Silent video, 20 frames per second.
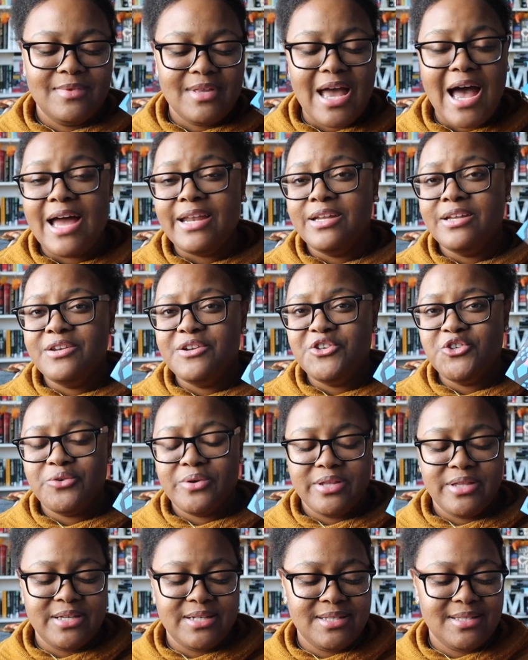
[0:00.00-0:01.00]
I didn't
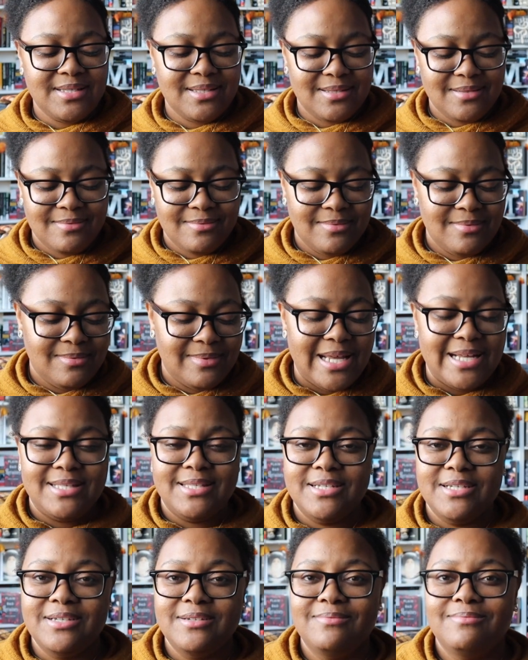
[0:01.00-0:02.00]
enjoy this.
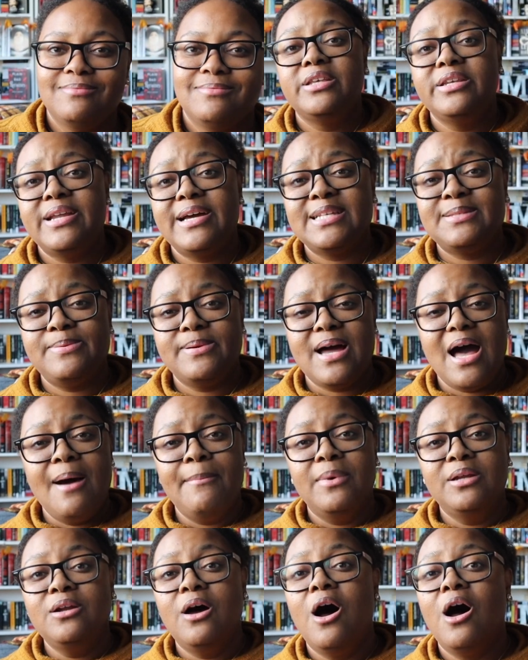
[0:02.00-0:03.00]
That's it. The next book
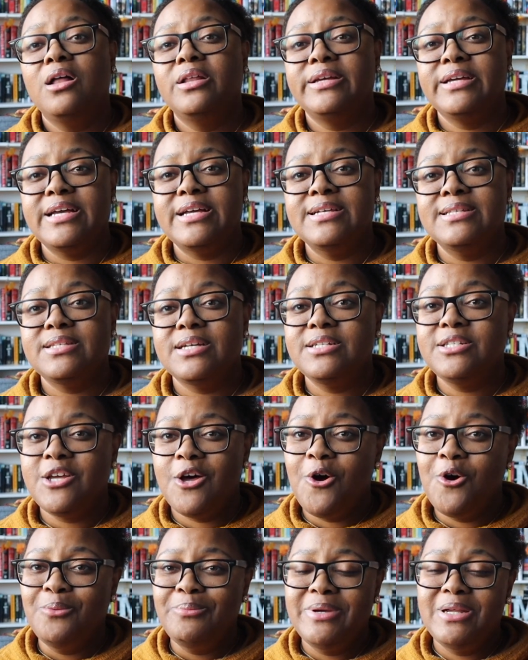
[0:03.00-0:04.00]
I'm unhauling is
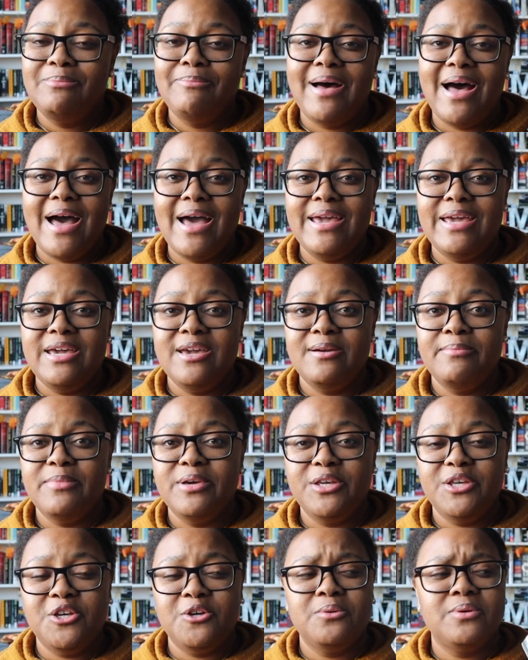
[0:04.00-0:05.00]
Atonement by Ian
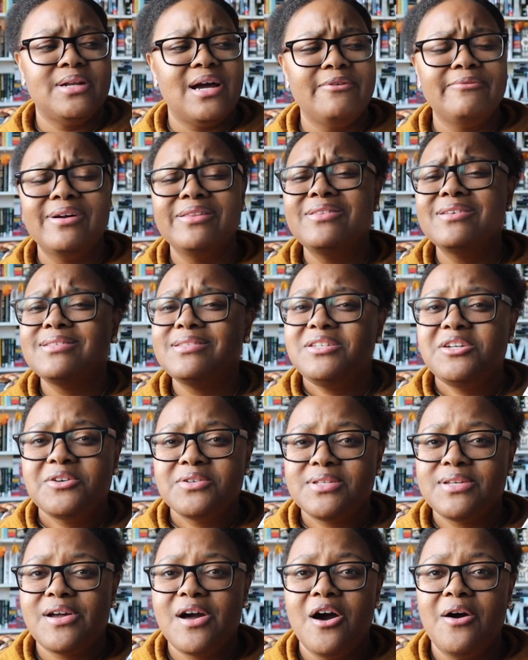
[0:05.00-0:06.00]
McEwan. I read this
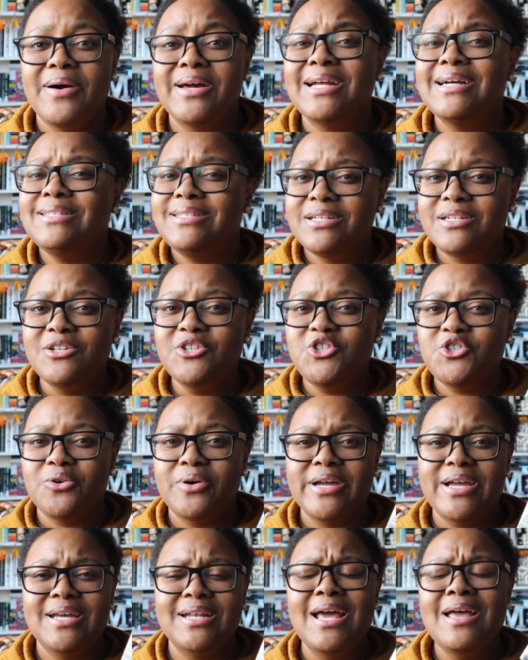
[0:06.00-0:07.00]
years ago and I did
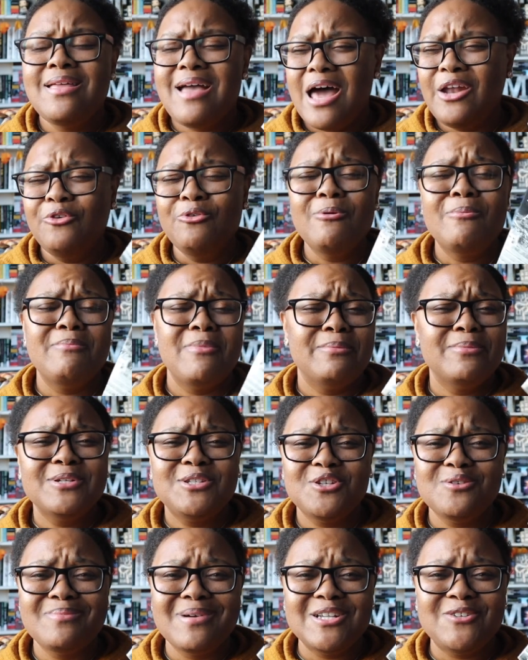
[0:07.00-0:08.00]
enjoy it. I don't remember
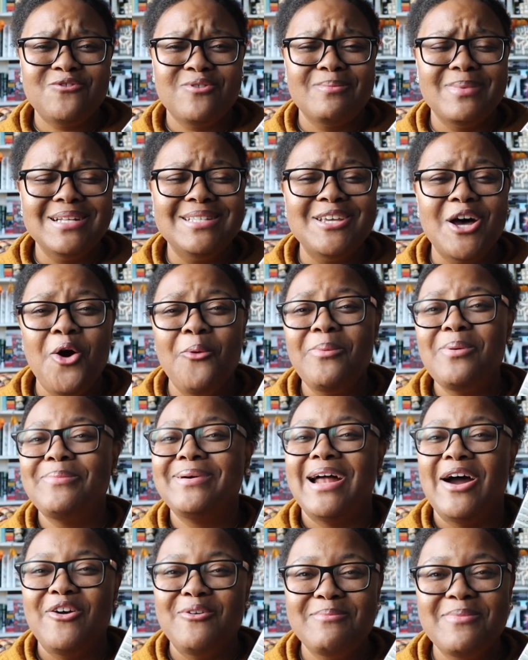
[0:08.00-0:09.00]
too much from Atonement,
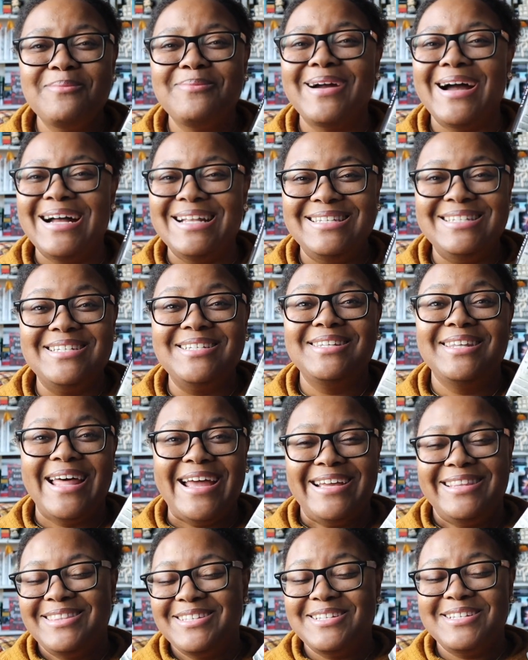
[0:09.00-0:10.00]
but I remember I did
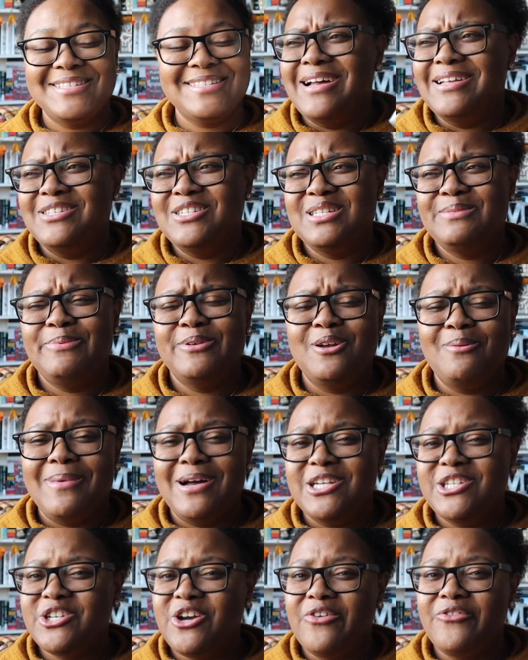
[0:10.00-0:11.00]
like this. It's just been on
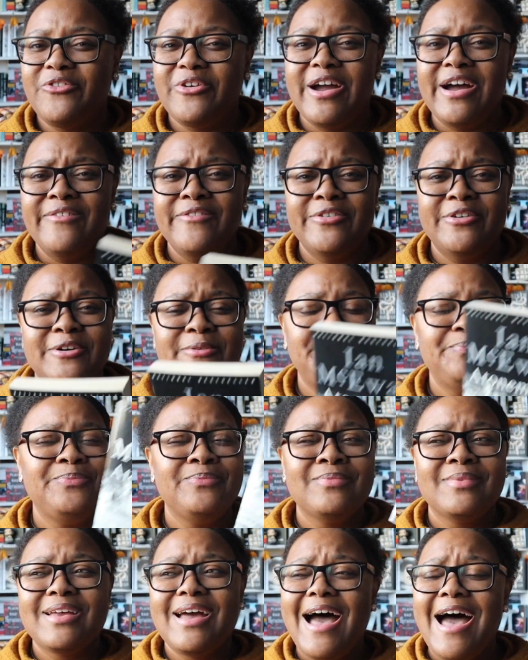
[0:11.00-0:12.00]
my shelf forever.
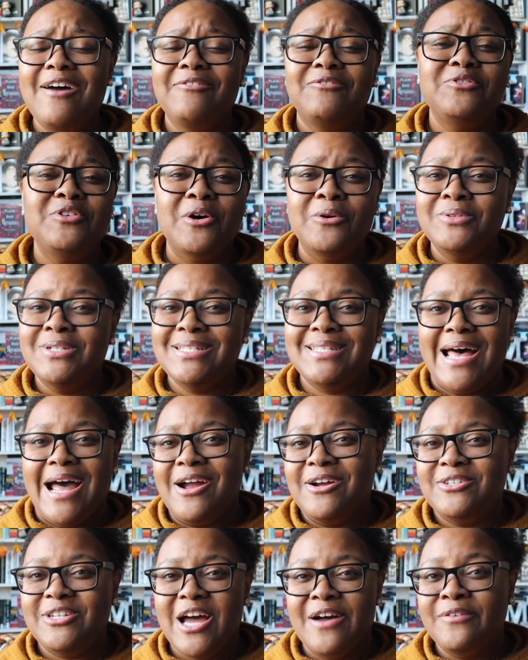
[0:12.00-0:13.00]
I have no
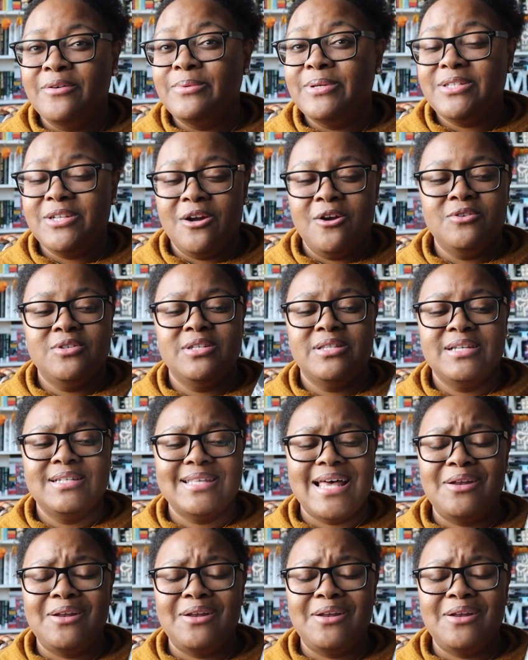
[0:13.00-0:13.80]
desire to ever return to this.